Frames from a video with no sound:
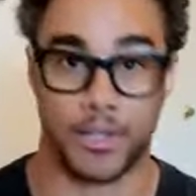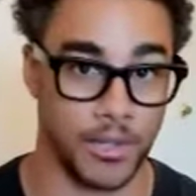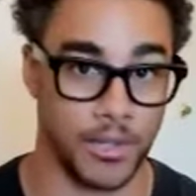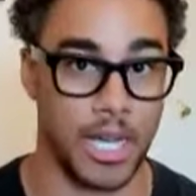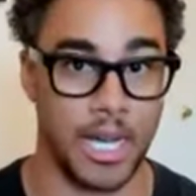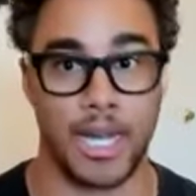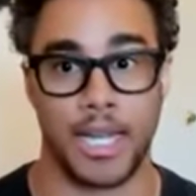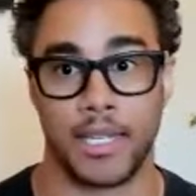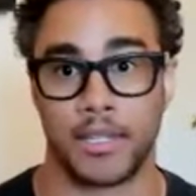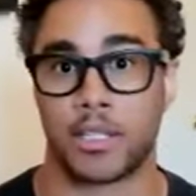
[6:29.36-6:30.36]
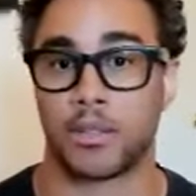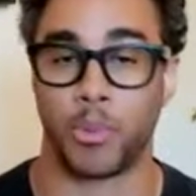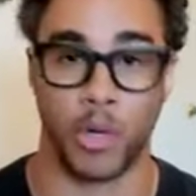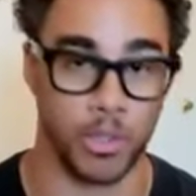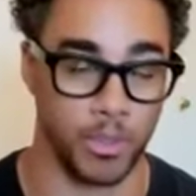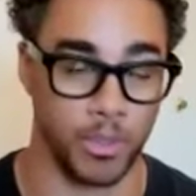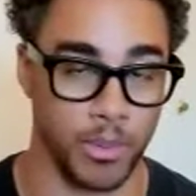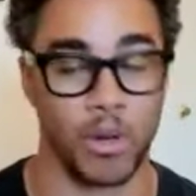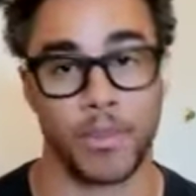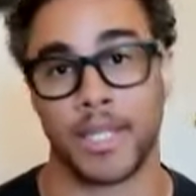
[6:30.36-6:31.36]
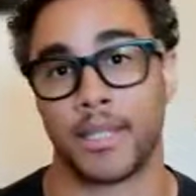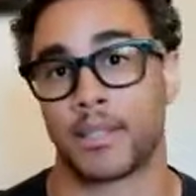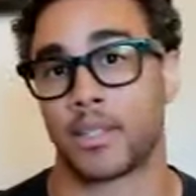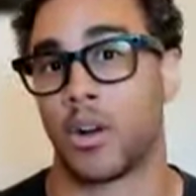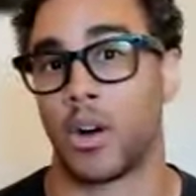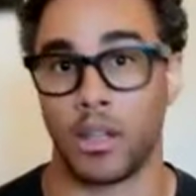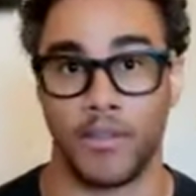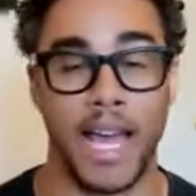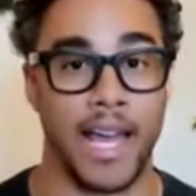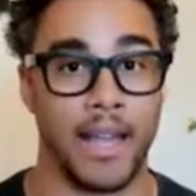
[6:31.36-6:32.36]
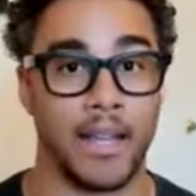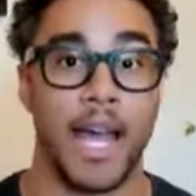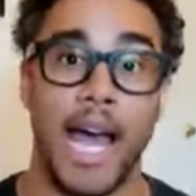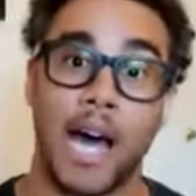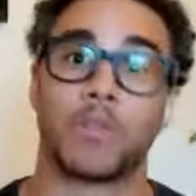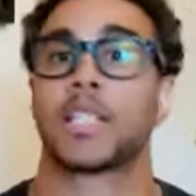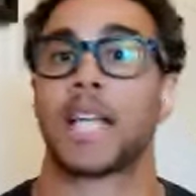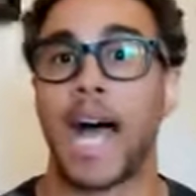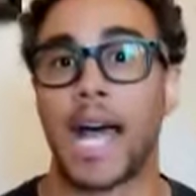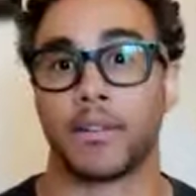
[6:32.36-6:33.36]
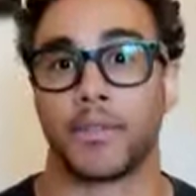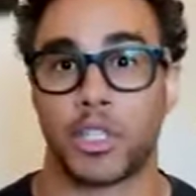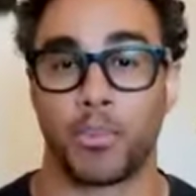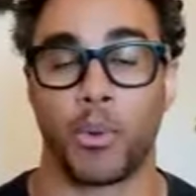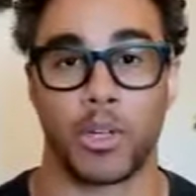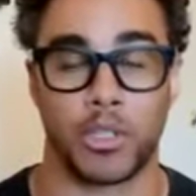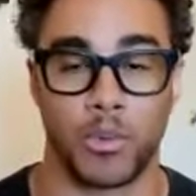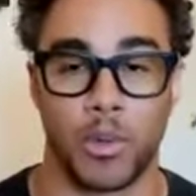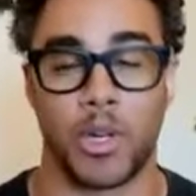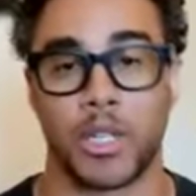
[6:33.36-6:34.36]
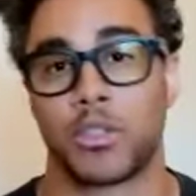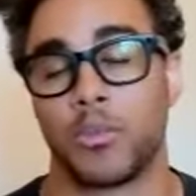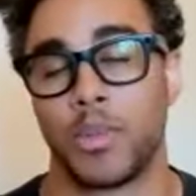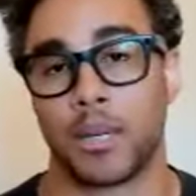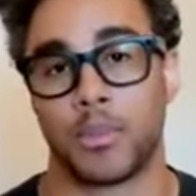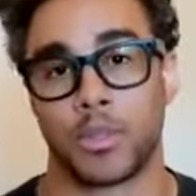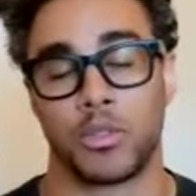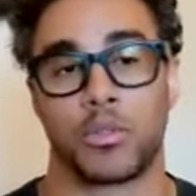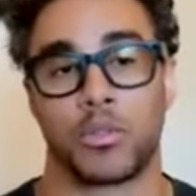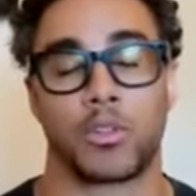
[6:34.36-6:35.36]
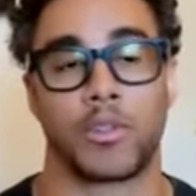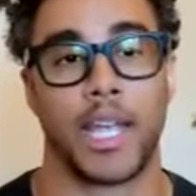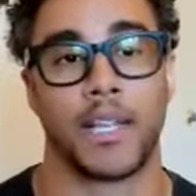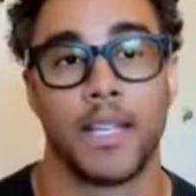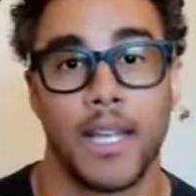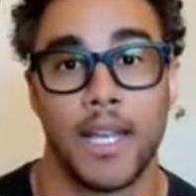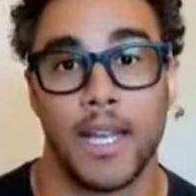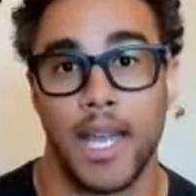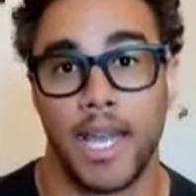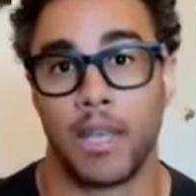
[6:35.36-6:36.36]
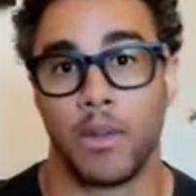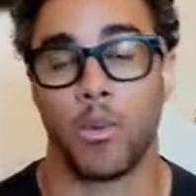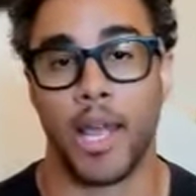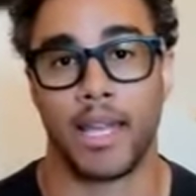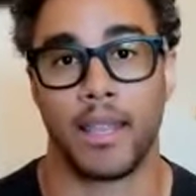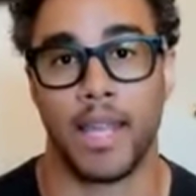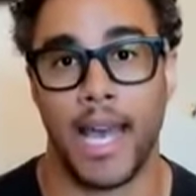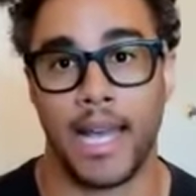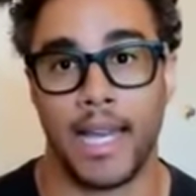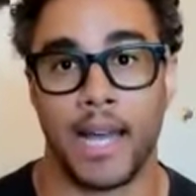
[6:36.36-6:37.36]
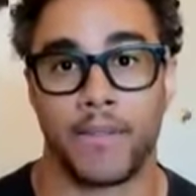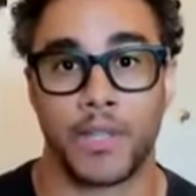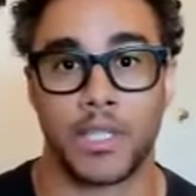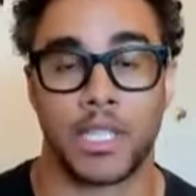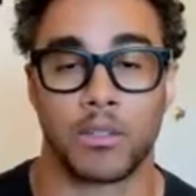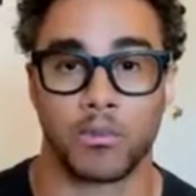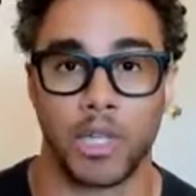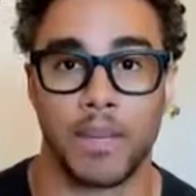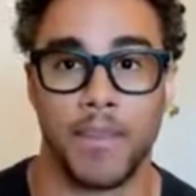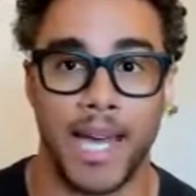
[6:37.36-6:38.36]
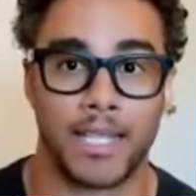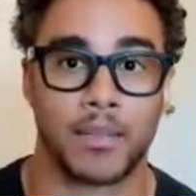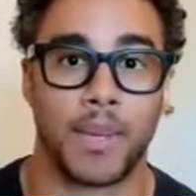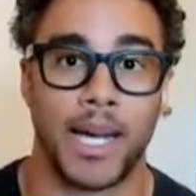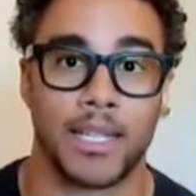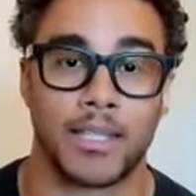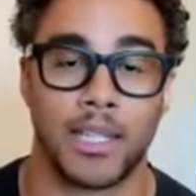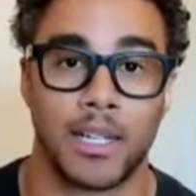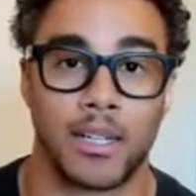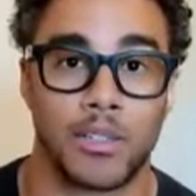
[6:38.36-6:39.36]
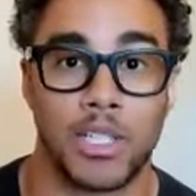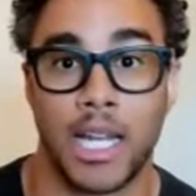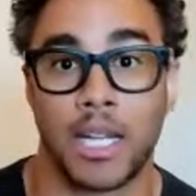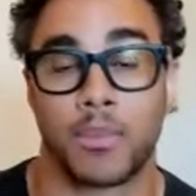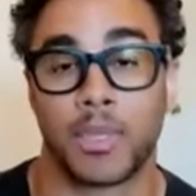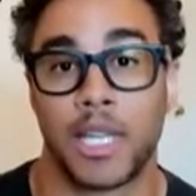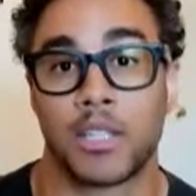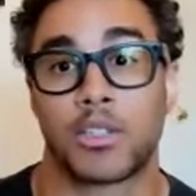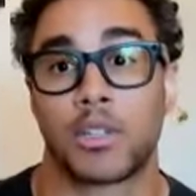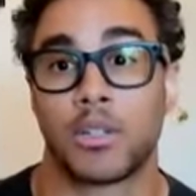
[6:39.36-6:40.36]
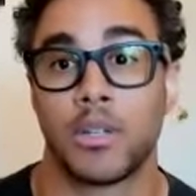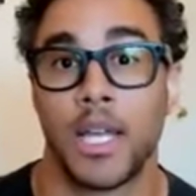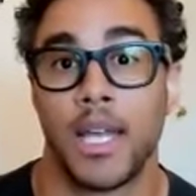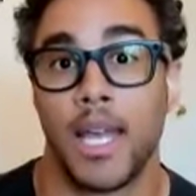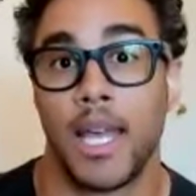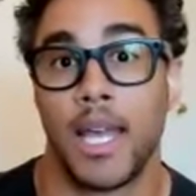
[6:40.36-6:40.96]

exercise, sports performance, all of that outside of the sport. So we wanted to be able to create a way that athletes can really maximize their genetic potential